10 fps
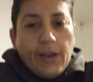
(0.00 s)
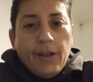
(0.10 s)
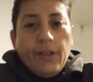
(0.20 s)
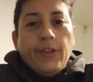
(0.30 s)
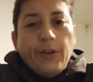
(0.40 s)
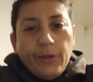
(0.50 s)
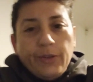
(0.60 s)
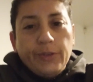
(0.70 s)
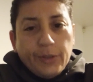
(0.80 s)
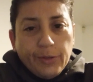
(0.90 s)

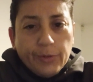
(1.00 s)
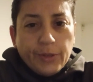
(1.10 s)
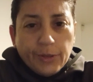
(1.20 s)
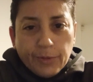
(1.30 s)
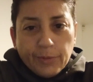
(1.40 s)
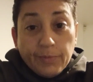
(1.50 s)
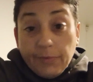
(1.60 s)
Hello, YouTube,